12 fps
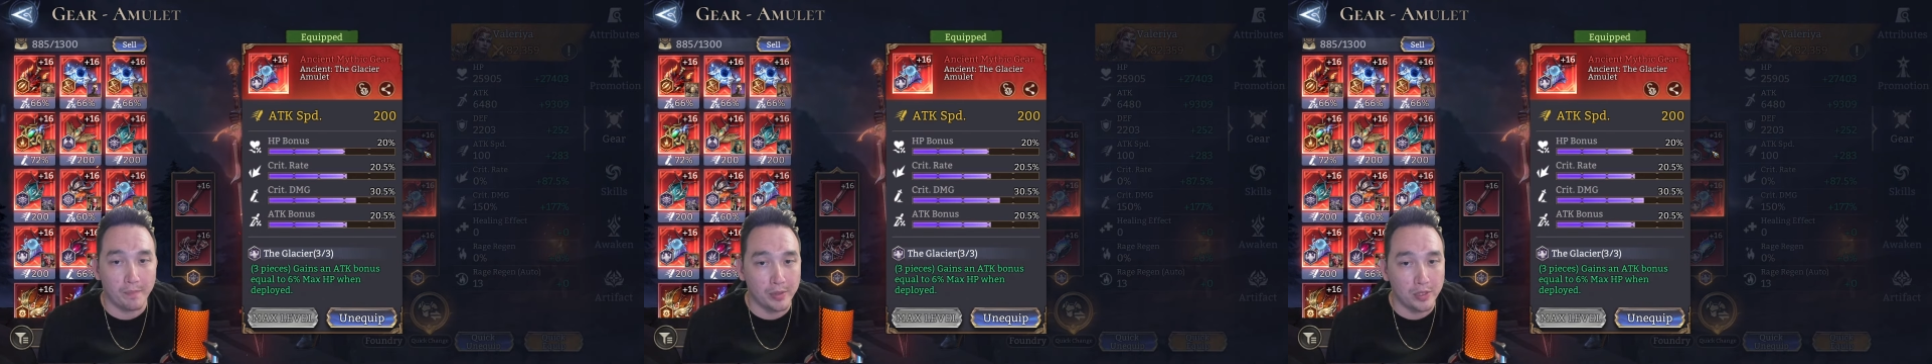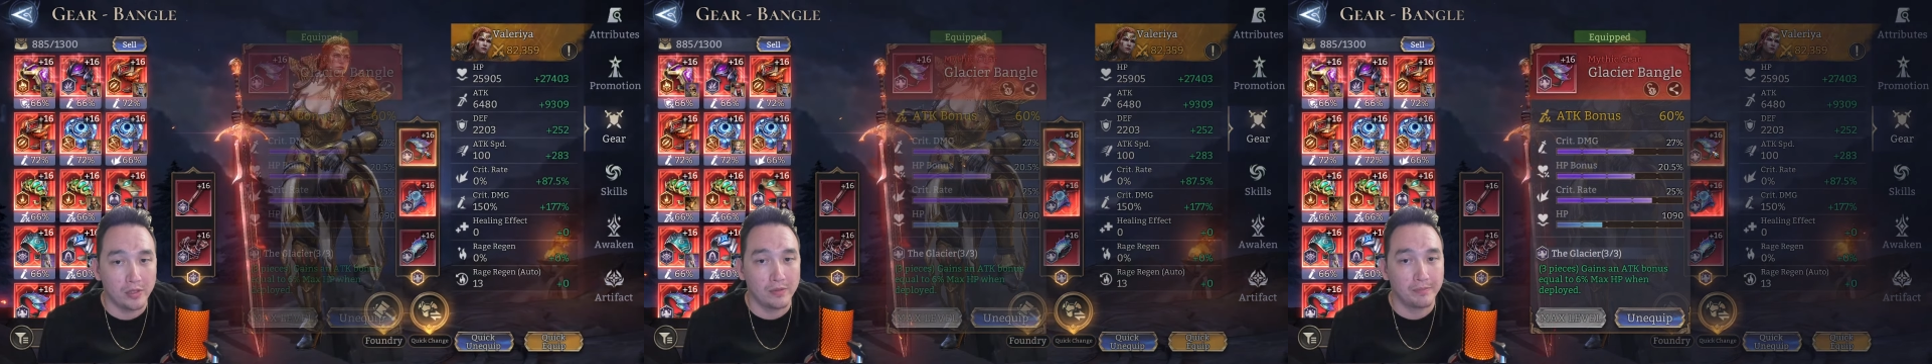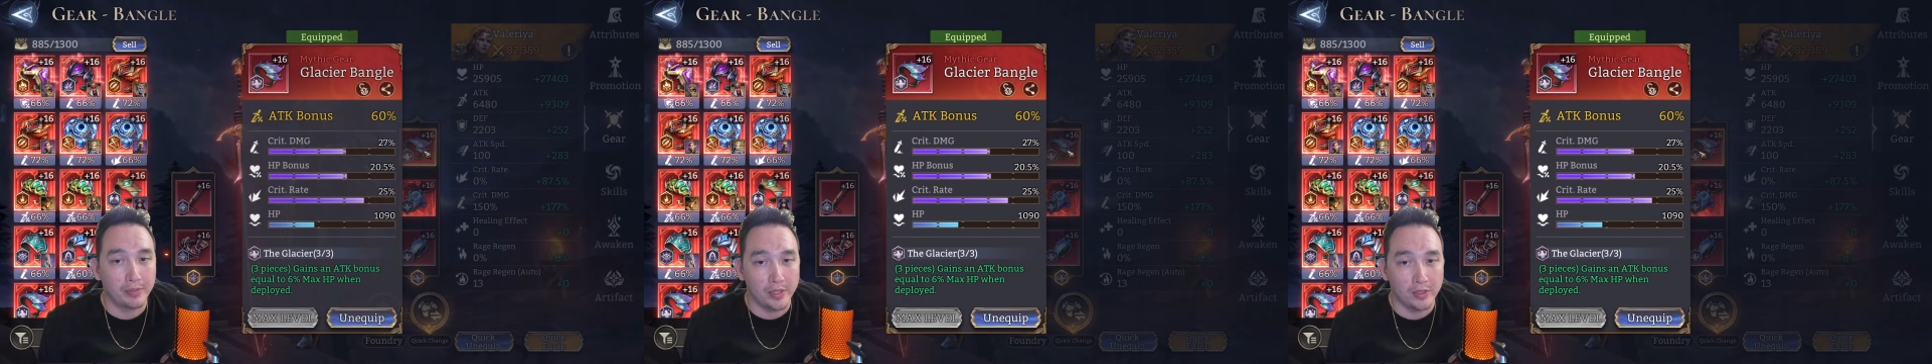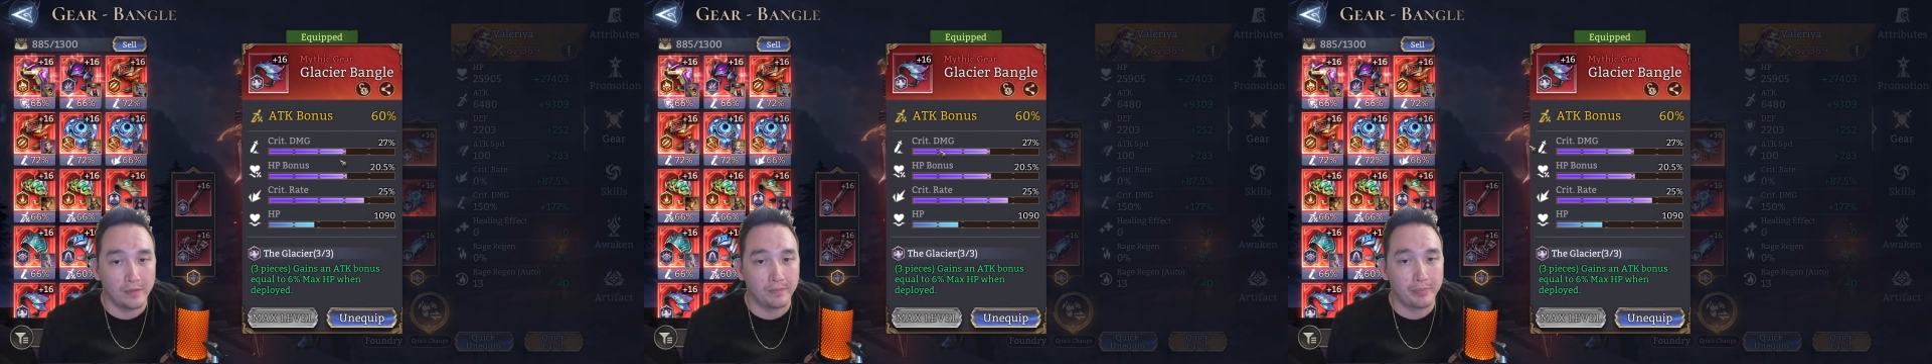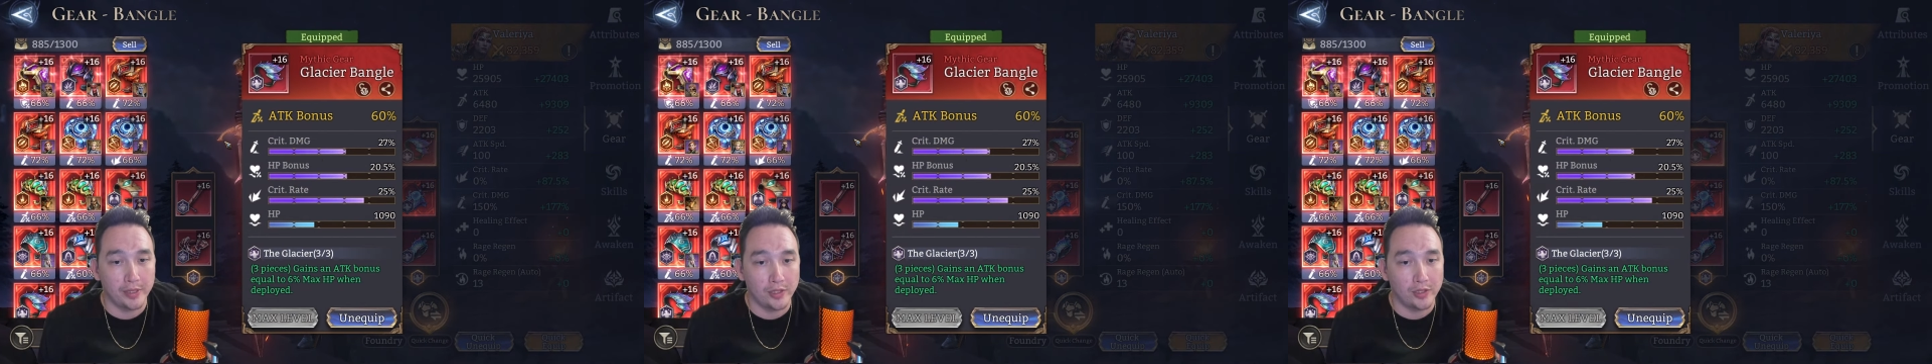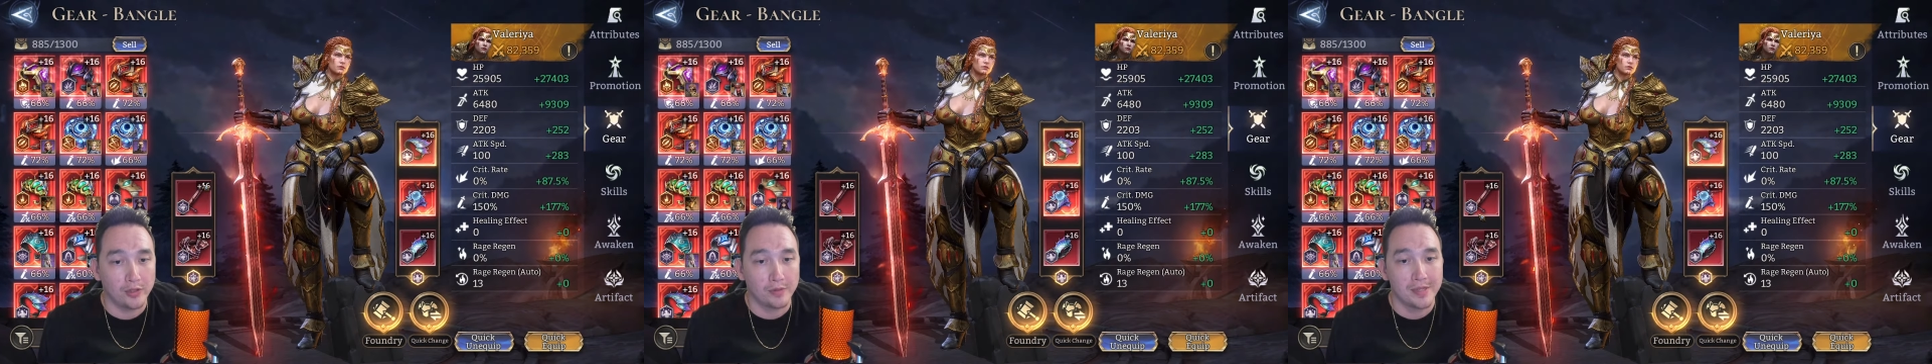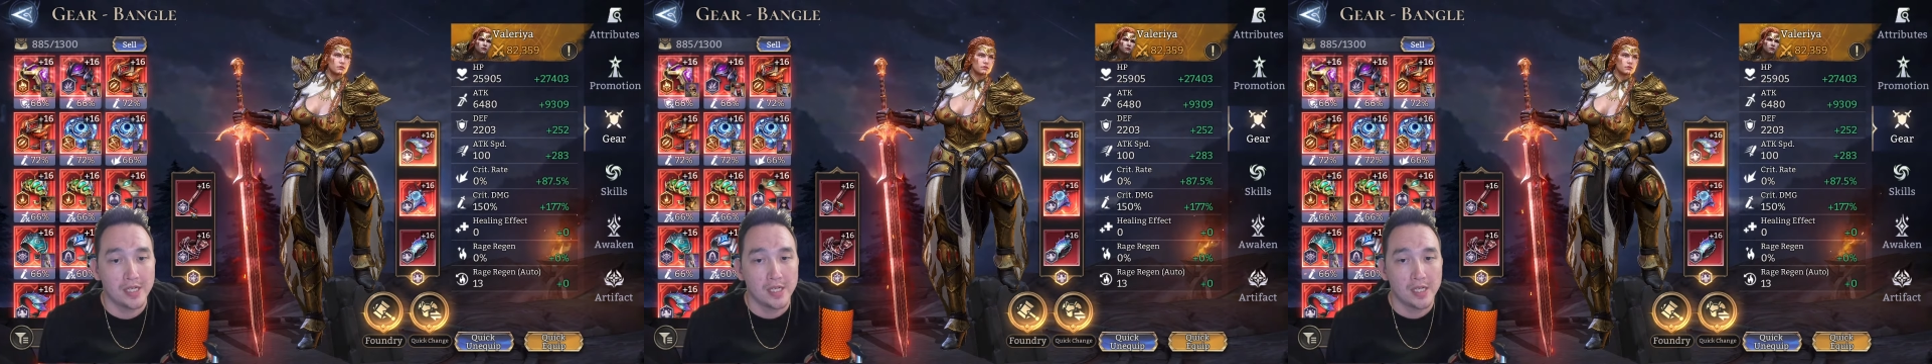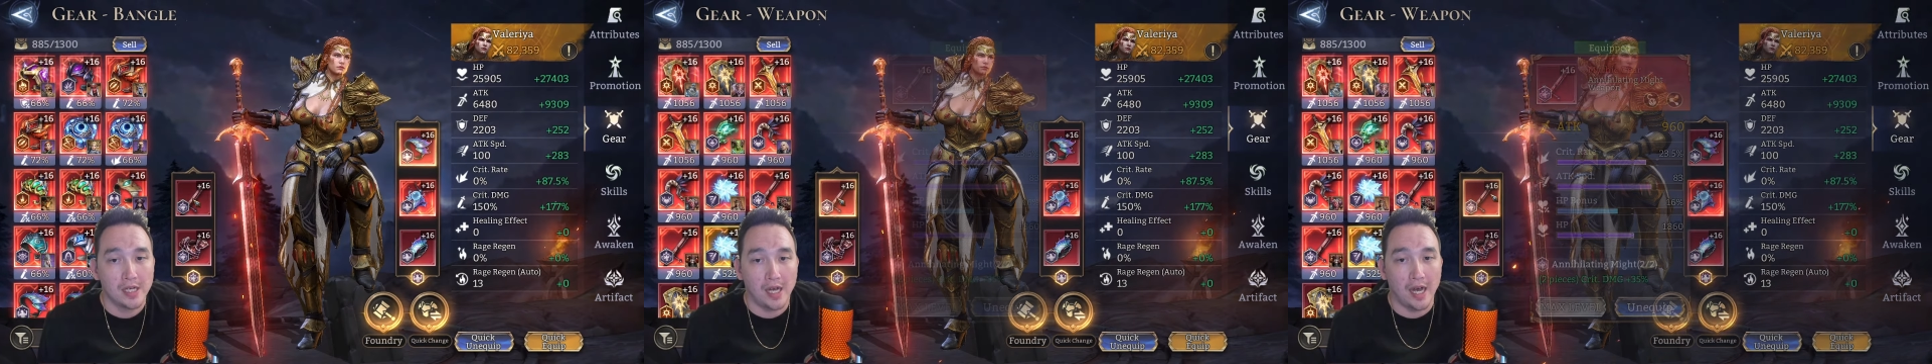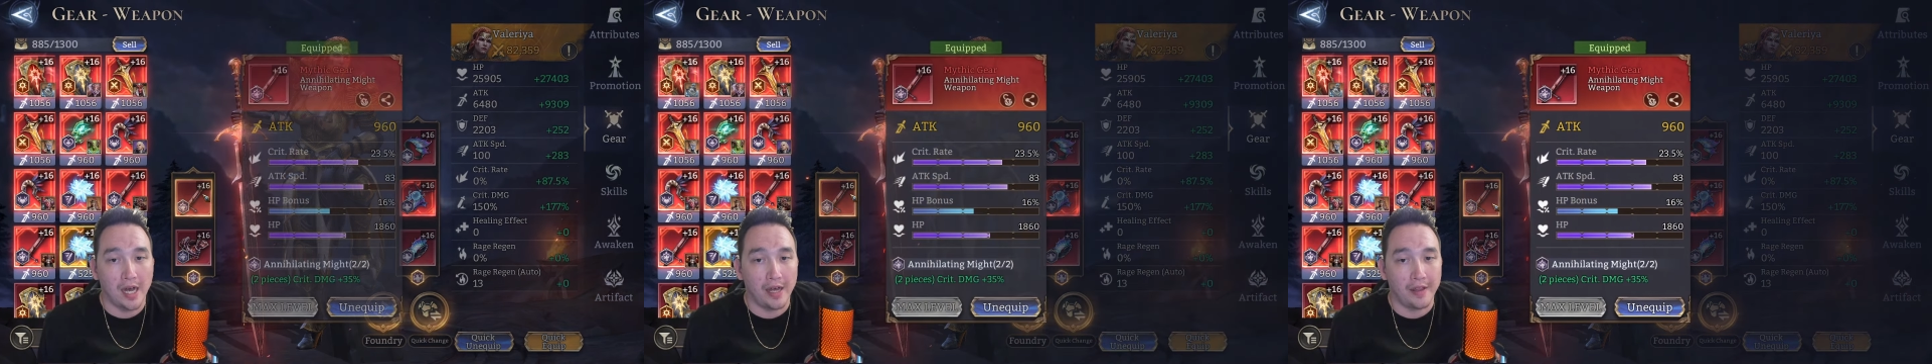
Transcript: Boom, boom, boom. Uh,